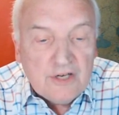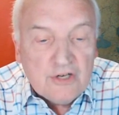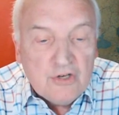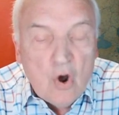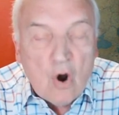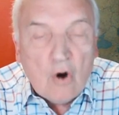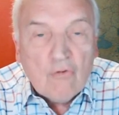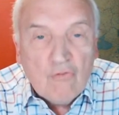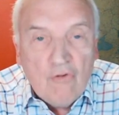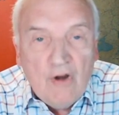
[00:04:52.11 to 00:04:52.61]

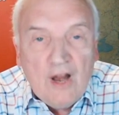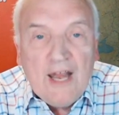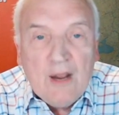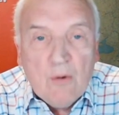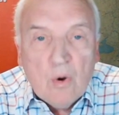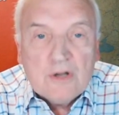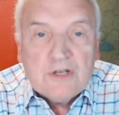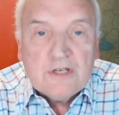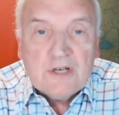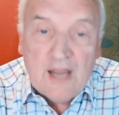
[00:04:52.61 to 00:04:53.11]
did not
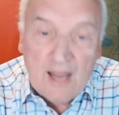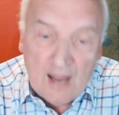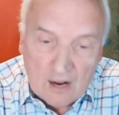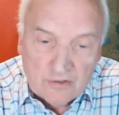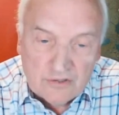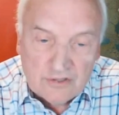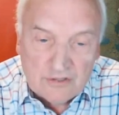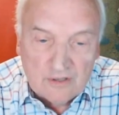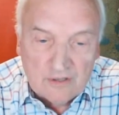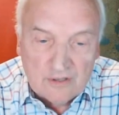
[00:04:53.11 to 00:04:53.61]
really want to
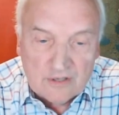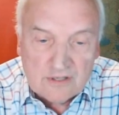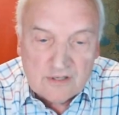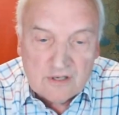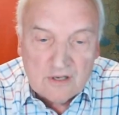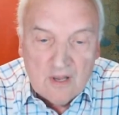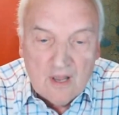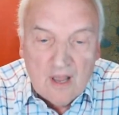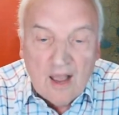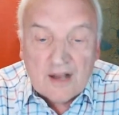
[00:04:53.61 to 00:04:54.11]

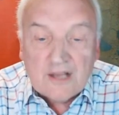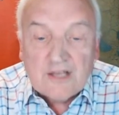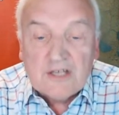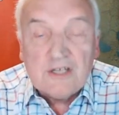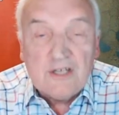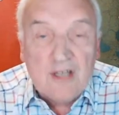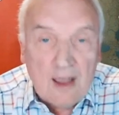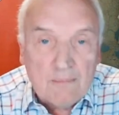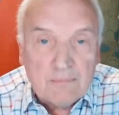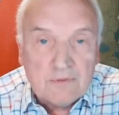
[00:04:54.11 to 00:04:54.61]
countenance,
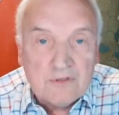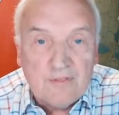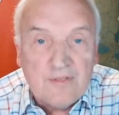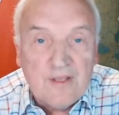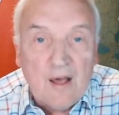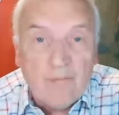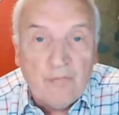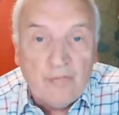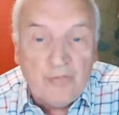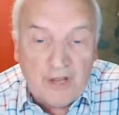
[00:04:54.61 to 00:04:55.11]

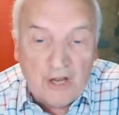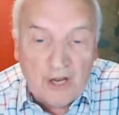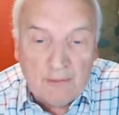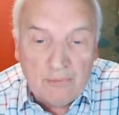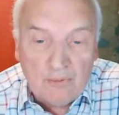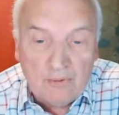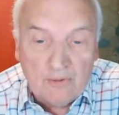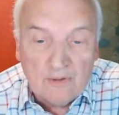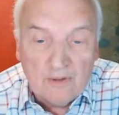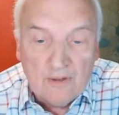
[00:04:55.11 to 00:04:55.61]
accept the
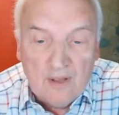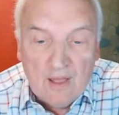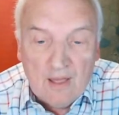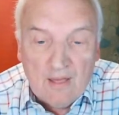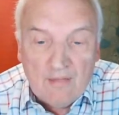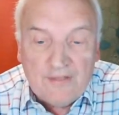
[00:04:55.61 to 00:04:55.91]
unthinkable,